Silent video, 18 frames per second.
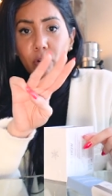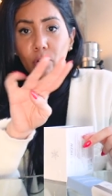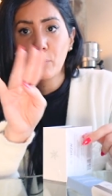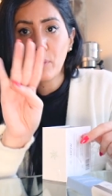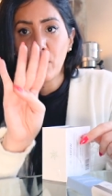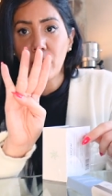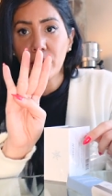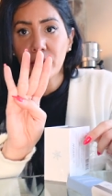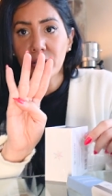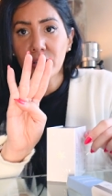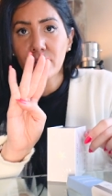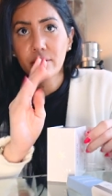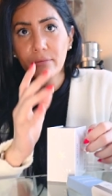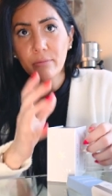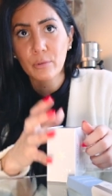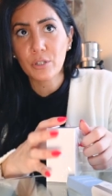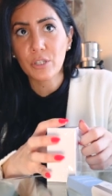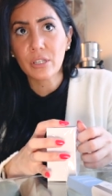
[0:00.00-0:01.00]
bars,
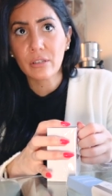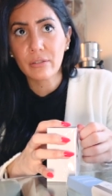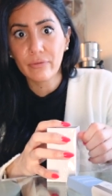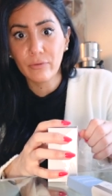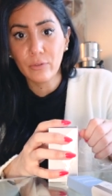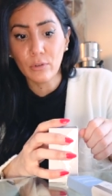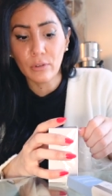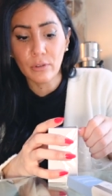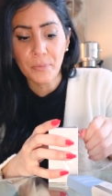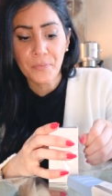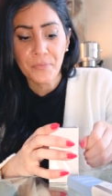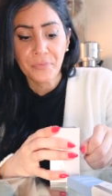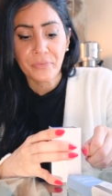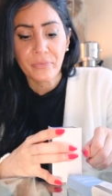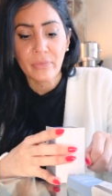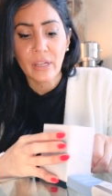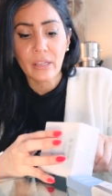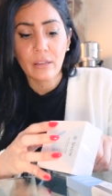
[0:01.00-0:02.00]
which is full.
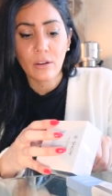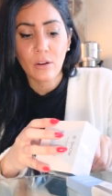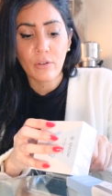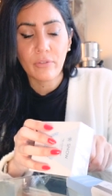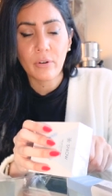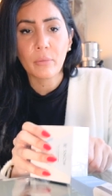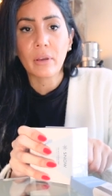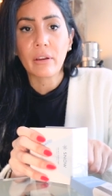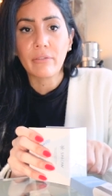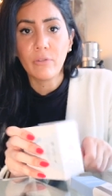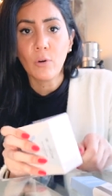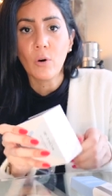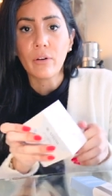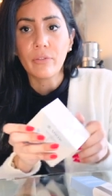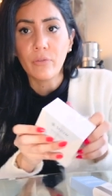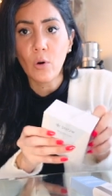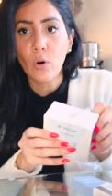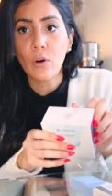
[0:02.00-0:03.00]
They go from like four,
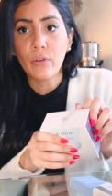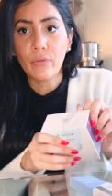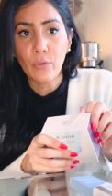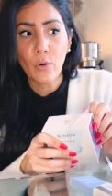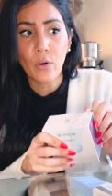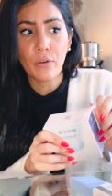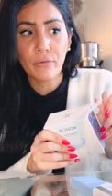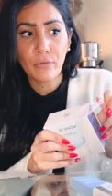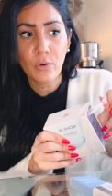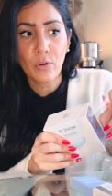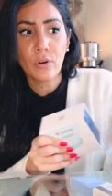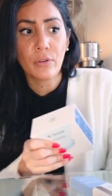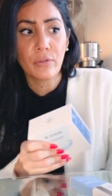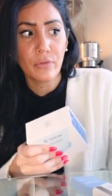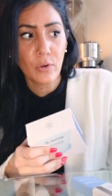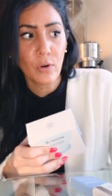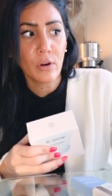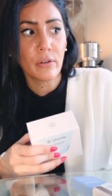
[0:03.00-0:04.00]

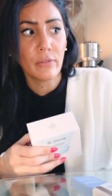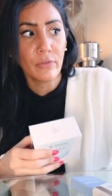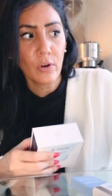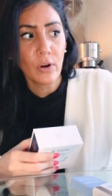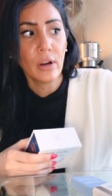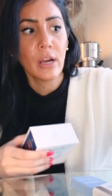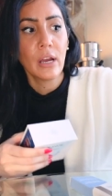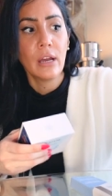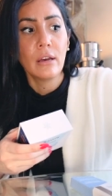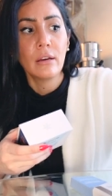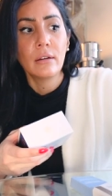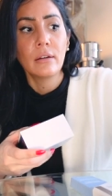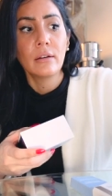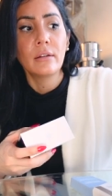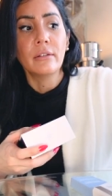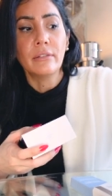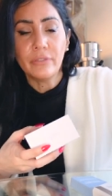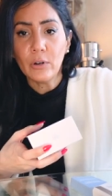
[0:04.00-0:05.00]

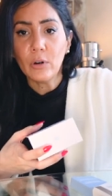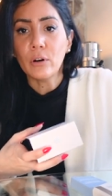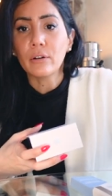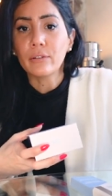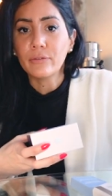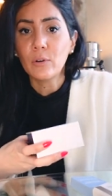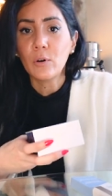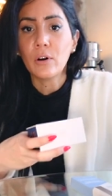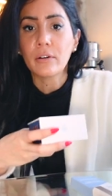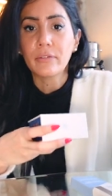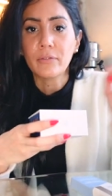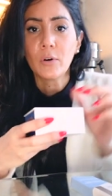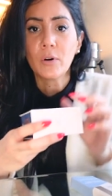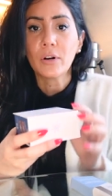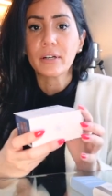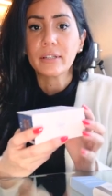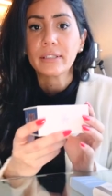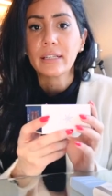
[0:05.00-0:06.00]

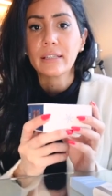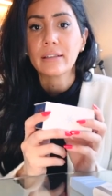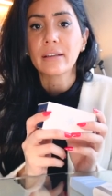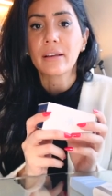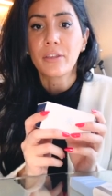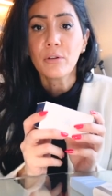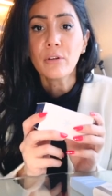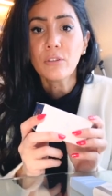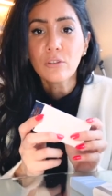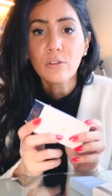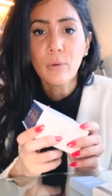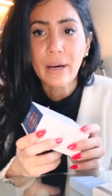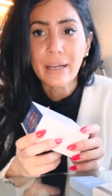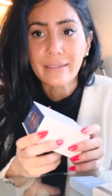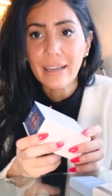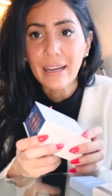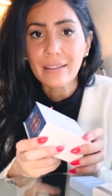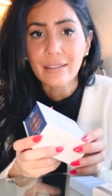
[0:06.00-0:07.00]
then like 3, 2,
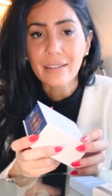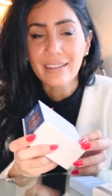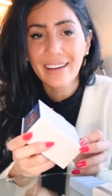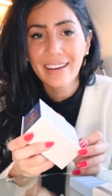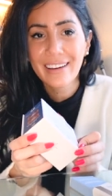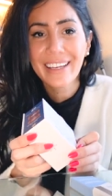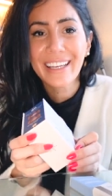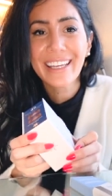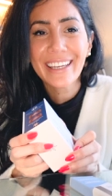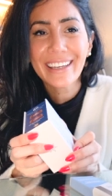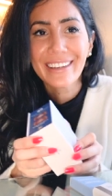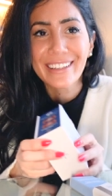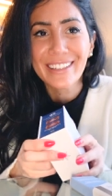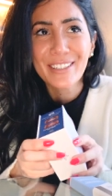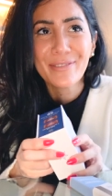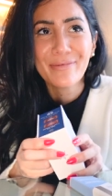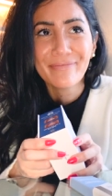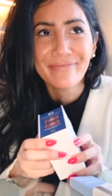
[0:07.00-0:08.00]
1, dead.
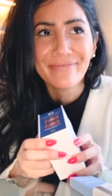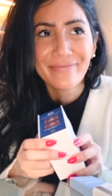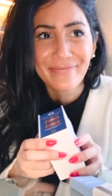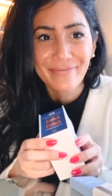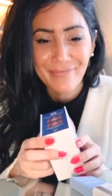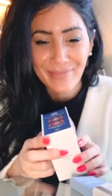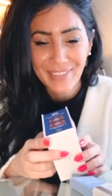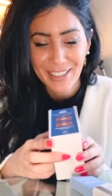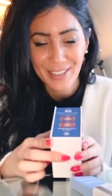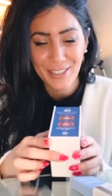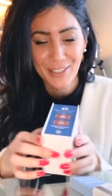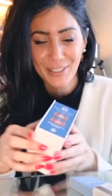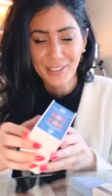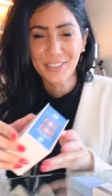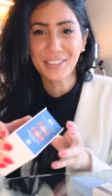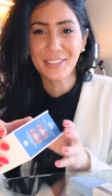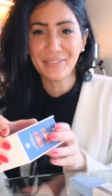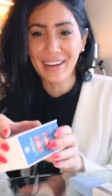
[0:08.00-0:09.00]
So
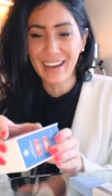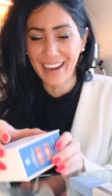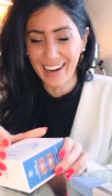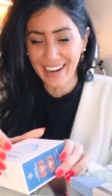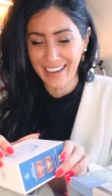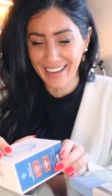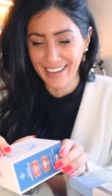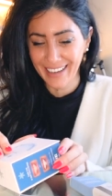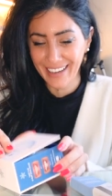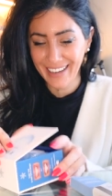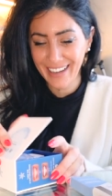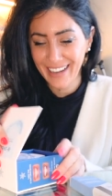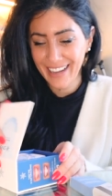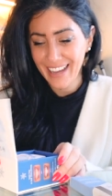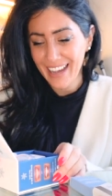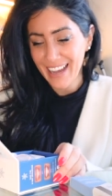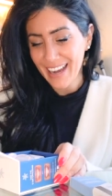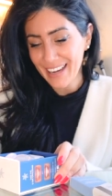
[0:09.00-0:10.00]
dramatic.
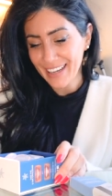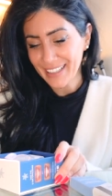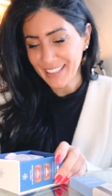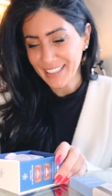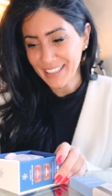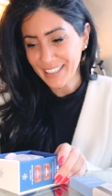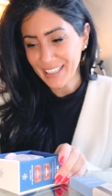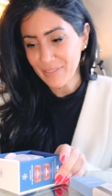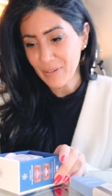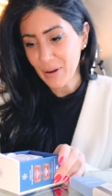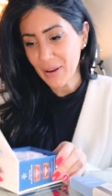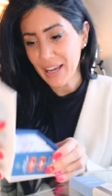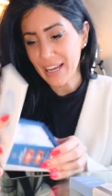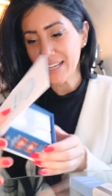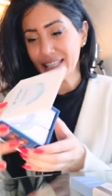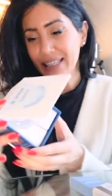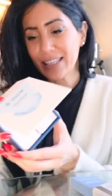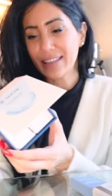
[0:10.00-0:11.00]

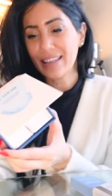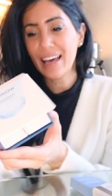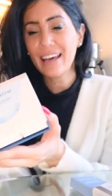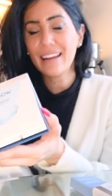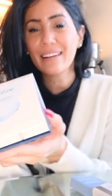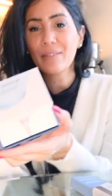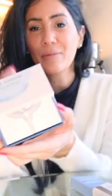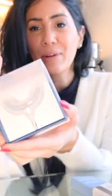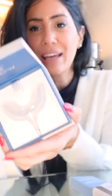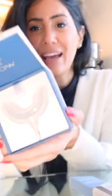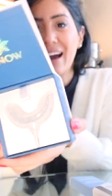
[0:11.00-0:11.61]
Okay, so then we